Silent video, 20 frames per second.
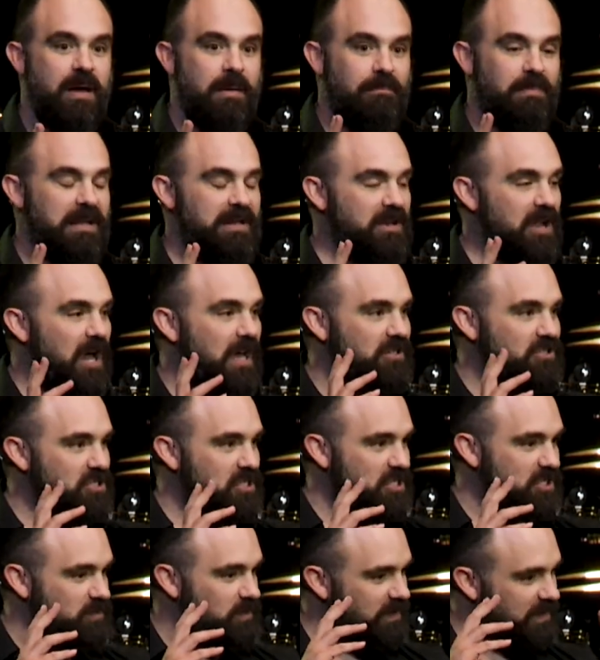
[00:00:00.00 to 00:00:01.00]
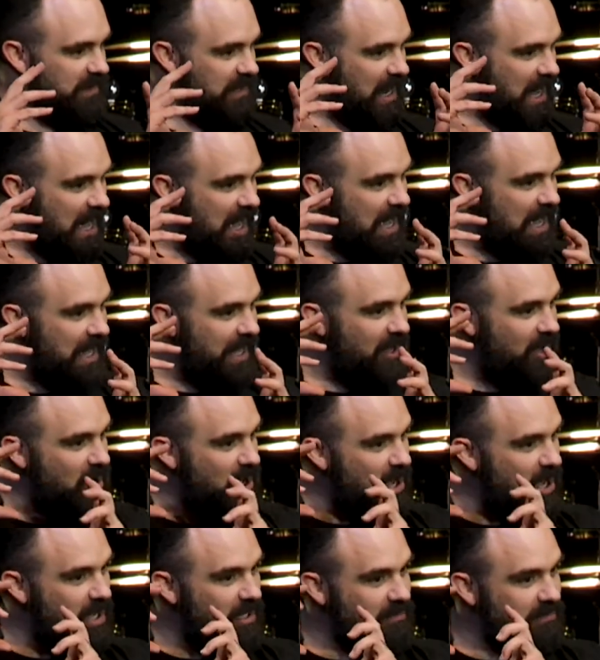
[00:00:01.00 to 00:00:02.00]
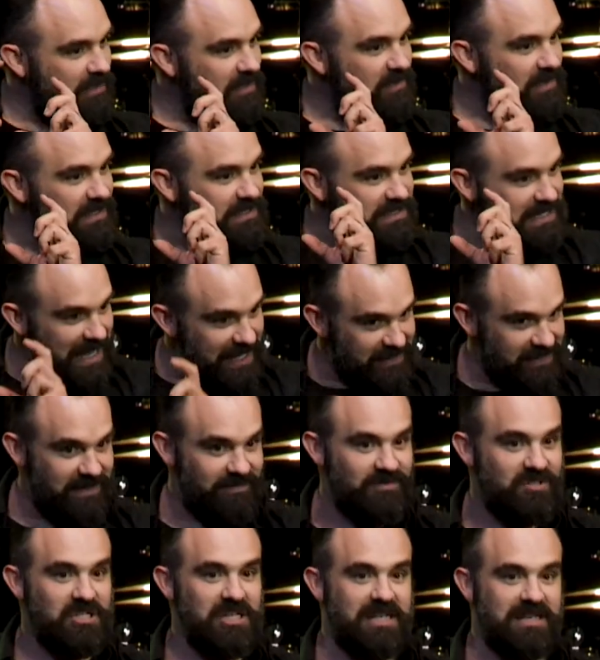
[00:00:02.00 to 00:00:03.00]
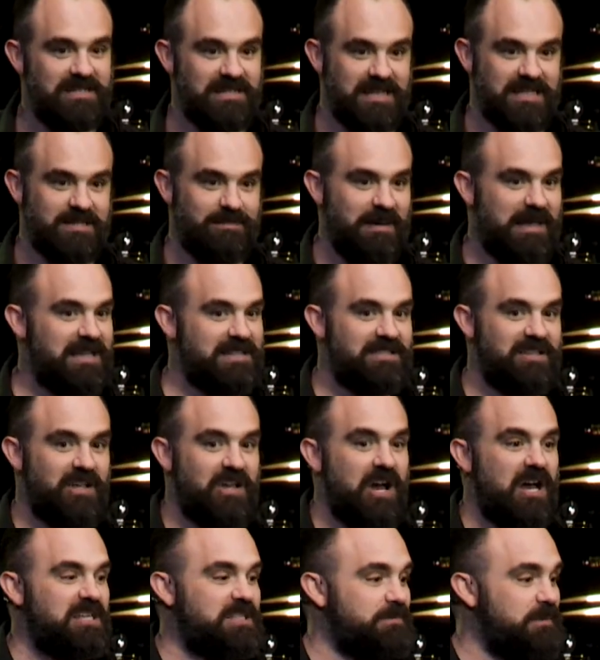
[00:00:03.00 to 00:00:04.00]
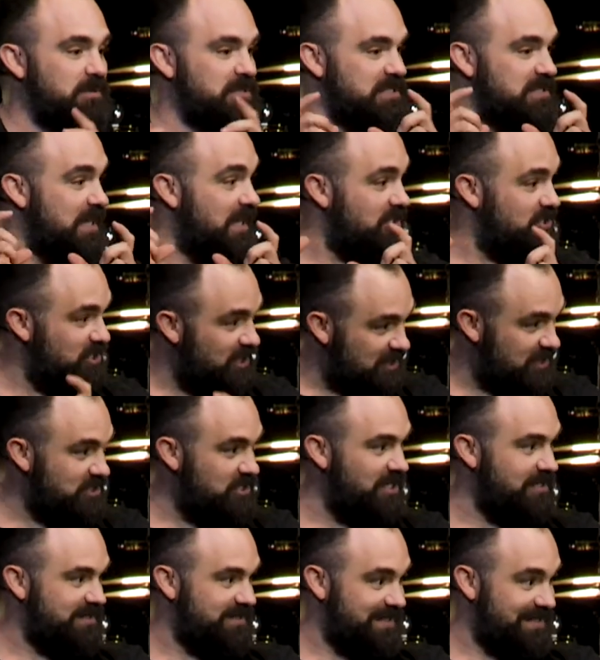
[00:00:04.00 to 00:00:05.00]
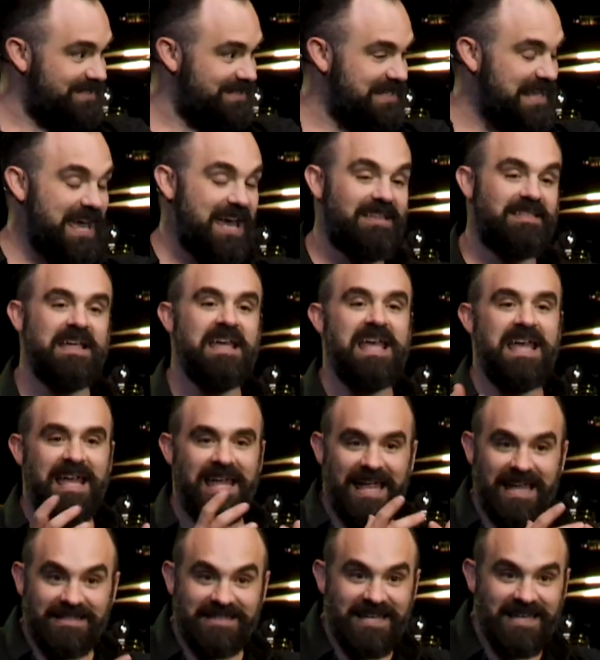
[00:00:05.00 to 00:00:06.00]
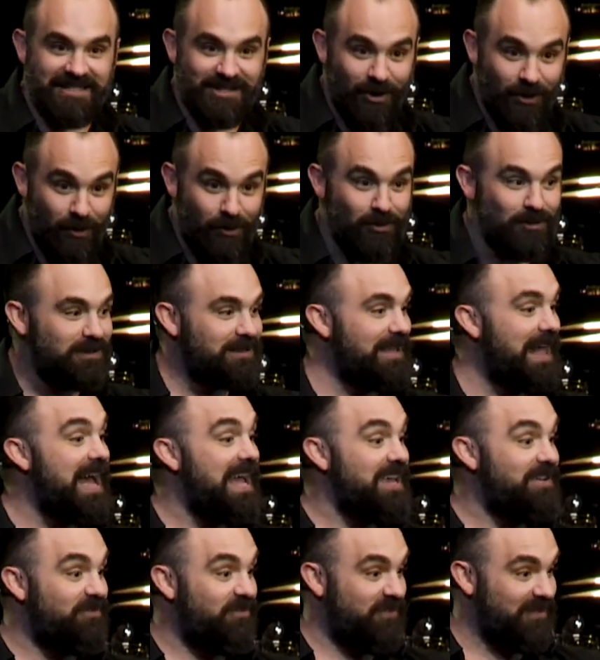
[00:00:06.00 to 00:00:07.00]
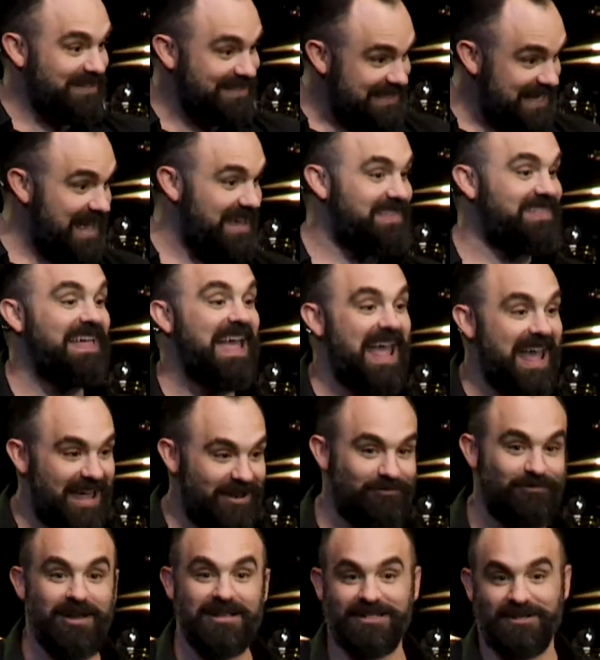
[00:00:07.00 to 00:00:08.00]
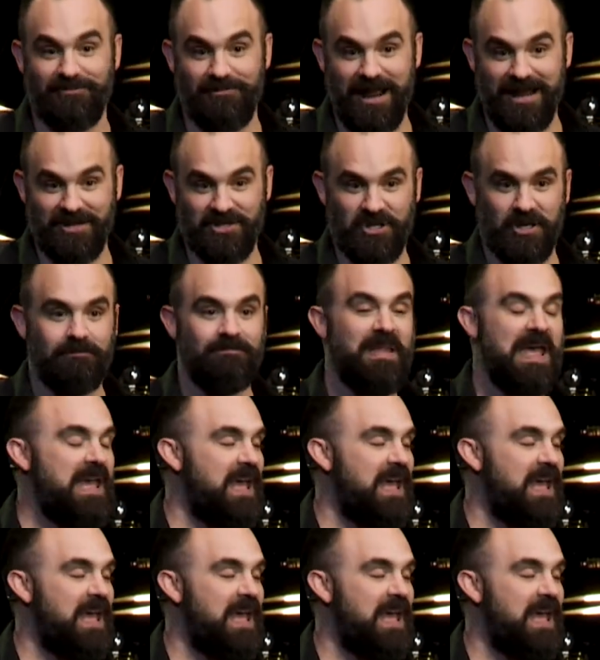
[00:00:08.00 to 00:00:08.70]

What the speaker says: but not just with an eye on the death of Jesus, because the gospel is not just Jesus' death, it's his whole life, death, and resurrection.